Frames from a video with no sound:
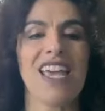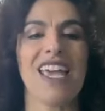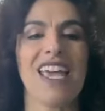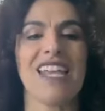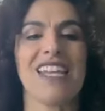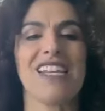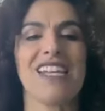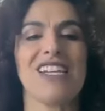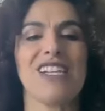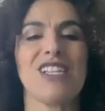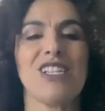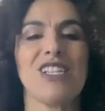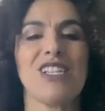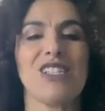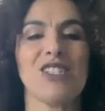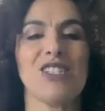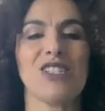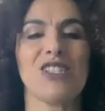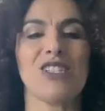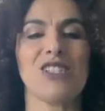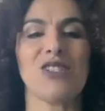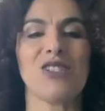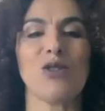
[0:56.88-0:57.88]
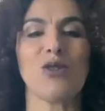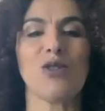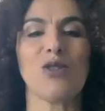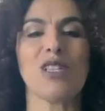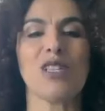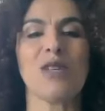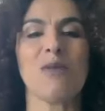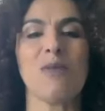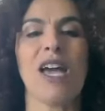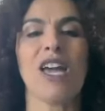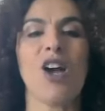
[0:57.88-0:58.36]
And it is
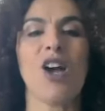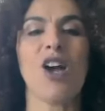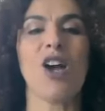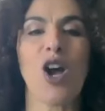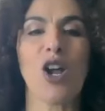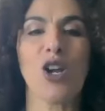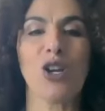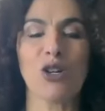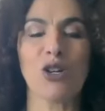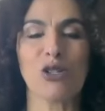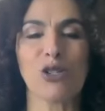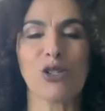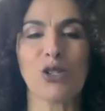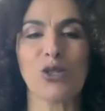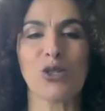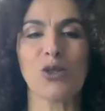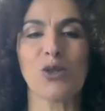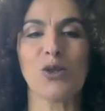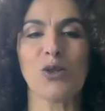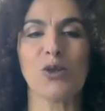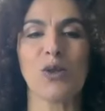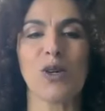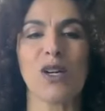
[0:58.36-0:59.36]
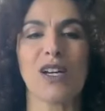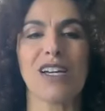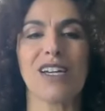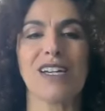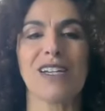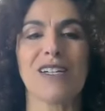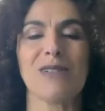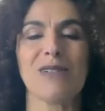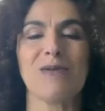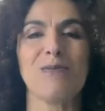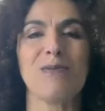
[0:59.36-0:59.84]
certainly my honor
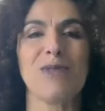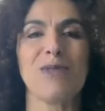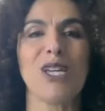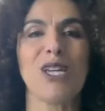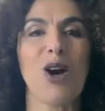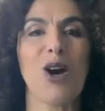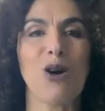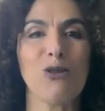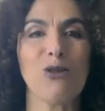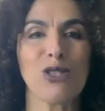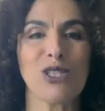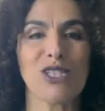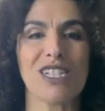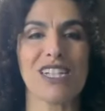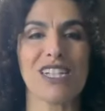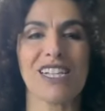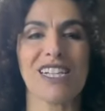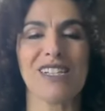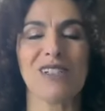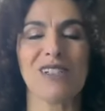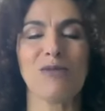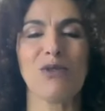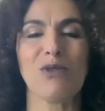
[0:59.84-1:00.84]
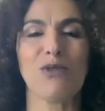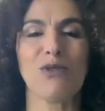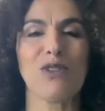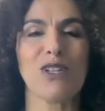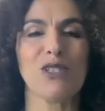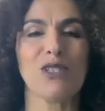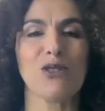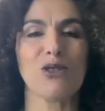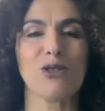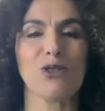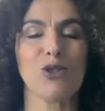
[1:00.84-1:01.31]
to be hosting
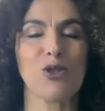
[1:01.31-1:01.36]
Professor